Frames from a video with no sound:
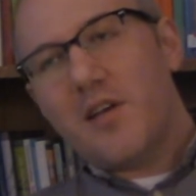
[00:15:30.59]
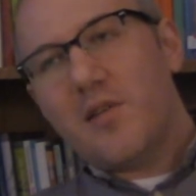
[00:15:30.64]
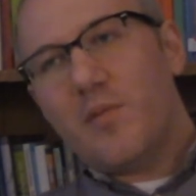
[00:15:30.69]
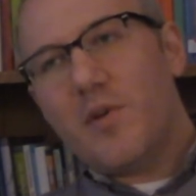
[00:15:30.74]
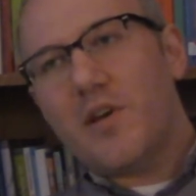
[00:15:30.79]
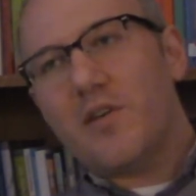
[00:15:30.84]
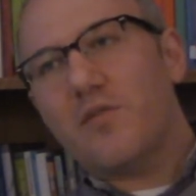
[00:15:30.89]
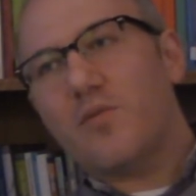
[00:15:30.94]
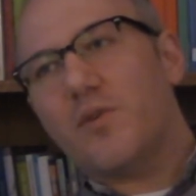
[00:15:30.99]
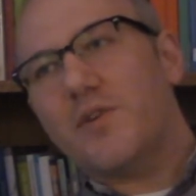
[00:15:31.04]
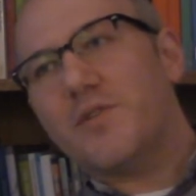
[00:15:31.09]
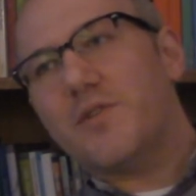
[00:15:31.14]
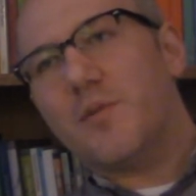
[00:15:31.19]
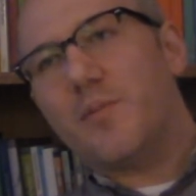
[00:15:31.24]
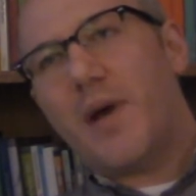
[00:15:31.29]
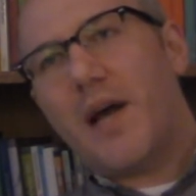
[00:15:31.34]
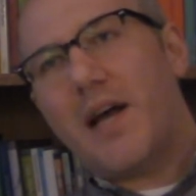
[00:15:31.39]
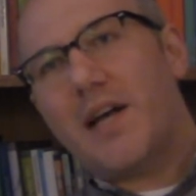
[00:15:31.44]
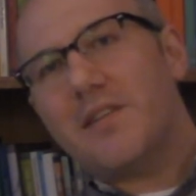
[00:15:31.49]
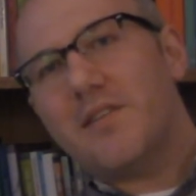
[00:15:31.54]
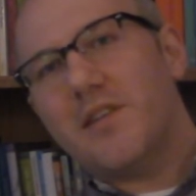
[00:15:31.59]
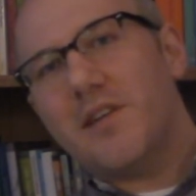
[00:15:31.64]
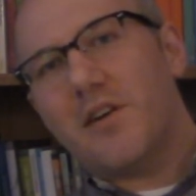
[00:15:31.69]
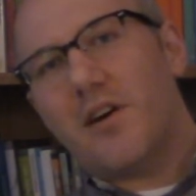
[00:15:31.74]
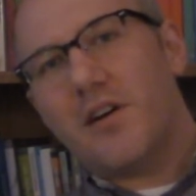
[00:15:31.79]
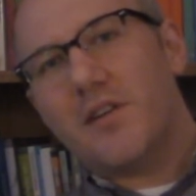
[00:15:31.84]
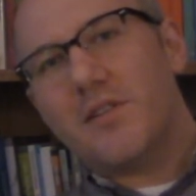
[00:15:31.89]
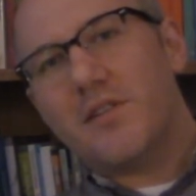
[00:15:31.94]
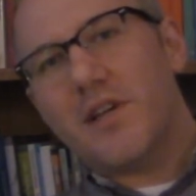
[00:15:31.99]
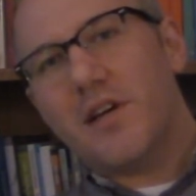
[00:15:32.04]
because we're surpassing
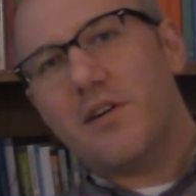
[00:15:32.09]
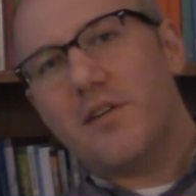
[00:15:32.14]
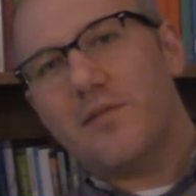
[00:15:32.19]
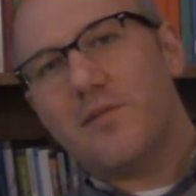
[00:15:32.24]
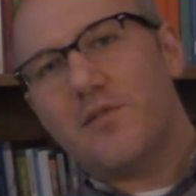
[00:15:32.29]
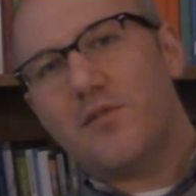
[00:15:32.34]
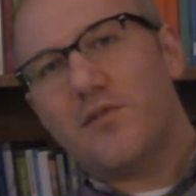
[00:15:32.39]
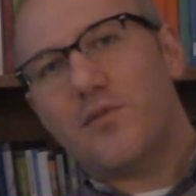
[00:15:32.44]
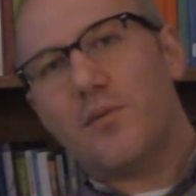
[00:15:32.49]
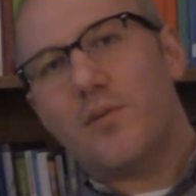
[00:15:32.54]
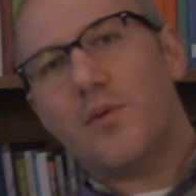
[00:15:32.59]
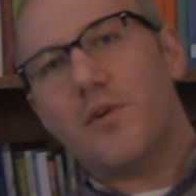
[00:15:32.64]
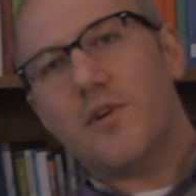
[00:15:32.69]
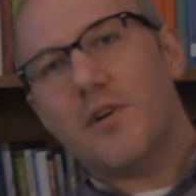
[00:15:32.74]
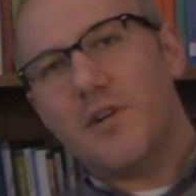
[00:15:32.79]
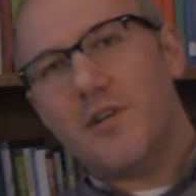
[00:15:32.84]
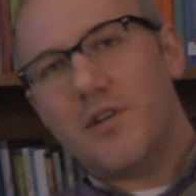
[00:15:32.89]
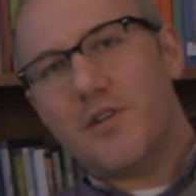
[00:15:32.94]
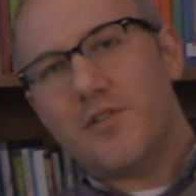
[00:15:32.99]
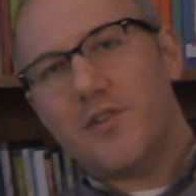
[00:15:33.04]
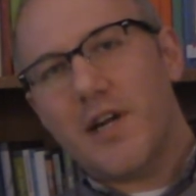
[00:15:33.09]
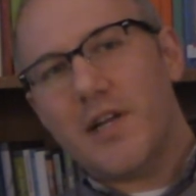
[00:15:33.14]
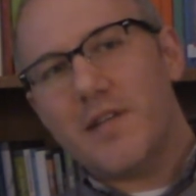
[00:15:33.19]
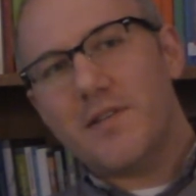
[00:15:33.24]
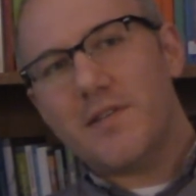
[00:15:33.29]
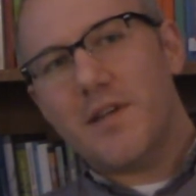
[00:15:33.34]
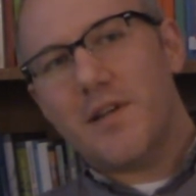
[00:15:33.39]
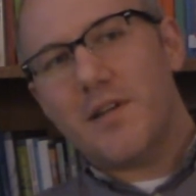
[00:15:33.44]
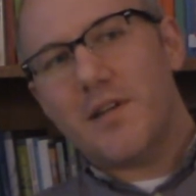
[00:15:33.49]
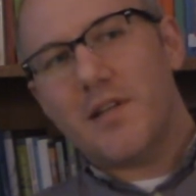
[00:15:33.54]
ourselves toward a
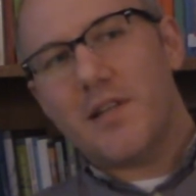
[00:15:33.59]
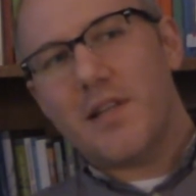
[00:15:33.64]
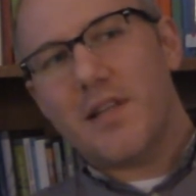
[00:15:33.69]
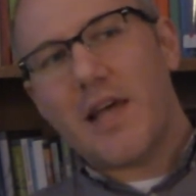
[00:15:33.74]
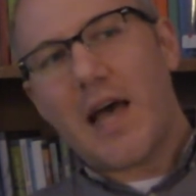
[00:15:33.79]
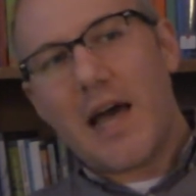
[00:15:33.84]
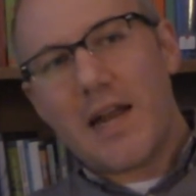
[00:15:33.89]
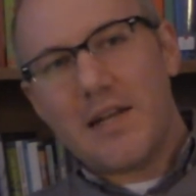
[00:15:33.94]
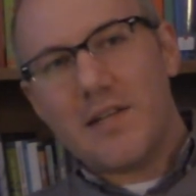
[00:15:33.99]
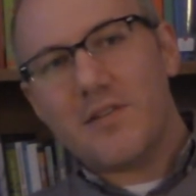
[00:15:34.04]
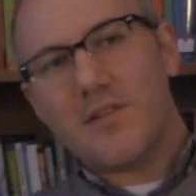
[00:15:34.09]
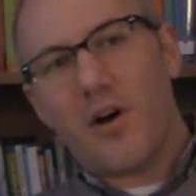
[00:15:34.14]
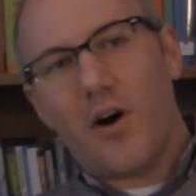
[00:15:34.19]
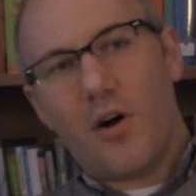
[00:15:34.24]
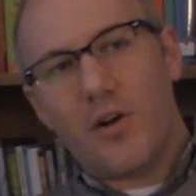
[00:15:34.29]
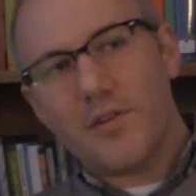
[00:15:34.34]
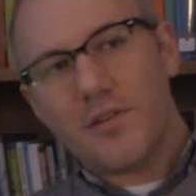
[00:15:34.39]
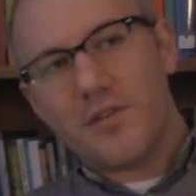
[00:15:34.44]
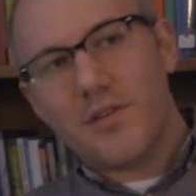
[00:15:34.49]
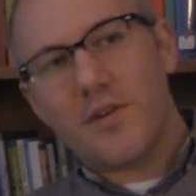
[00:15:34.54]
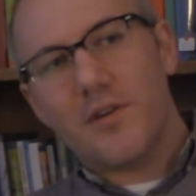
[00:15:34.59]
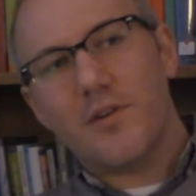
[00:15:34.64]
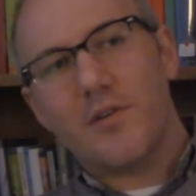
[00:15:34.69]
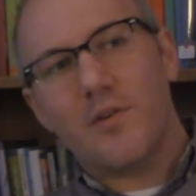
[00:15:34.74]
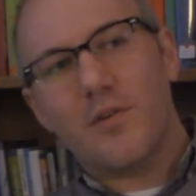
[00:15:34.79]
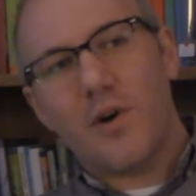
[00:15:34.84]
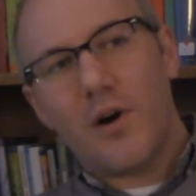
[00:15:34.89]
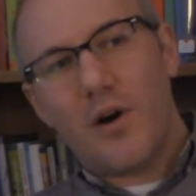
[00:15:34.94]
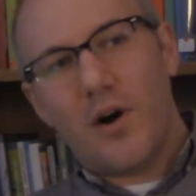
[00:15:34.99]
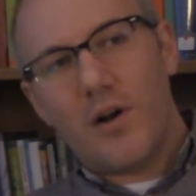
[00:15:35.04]
transcendent that is
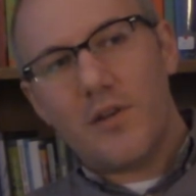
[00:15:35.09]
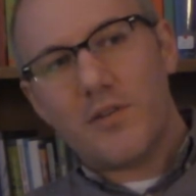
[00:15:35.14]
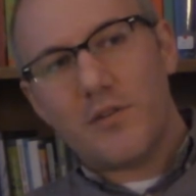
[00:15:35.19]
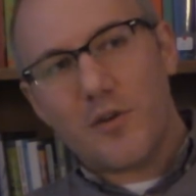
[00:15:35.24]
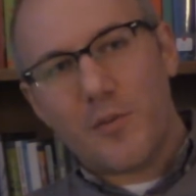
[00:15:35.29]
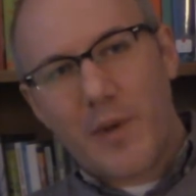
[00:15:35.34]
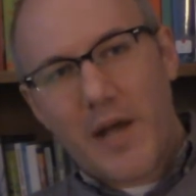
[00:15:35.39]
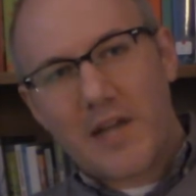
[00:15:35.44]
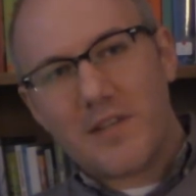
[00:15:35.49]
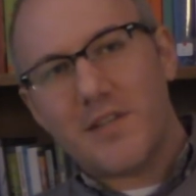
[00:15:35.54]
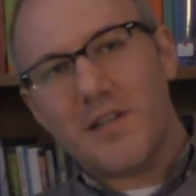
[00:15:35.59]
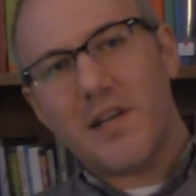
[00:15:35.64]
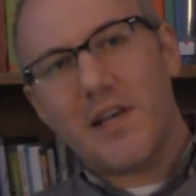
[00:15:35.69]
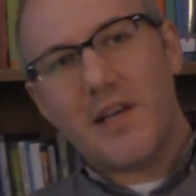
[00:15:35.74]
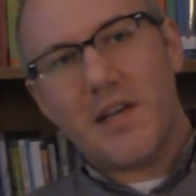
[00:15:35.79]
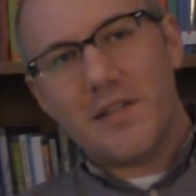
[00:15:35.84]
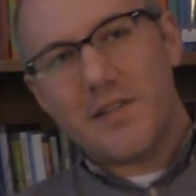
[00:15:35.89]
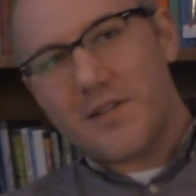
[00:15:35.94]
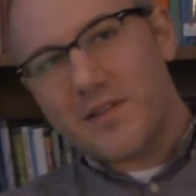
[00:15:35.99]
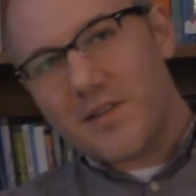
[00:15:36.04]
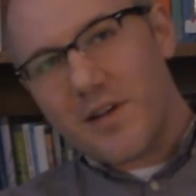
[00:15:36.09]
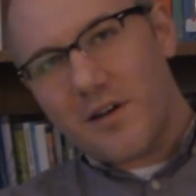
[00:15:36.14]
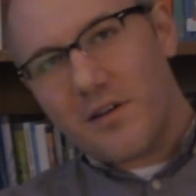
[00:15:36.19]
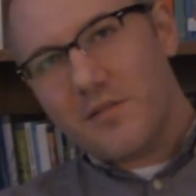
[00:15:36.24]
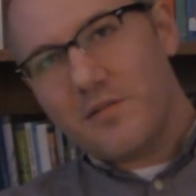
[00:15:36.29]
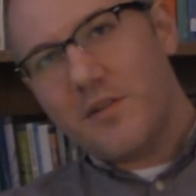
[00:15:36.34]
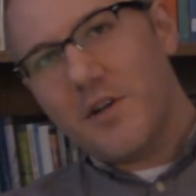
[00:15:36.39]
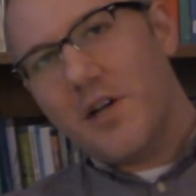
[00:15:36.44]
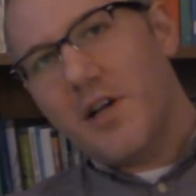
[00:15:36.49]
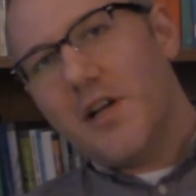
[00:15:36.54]
also surpassing itself.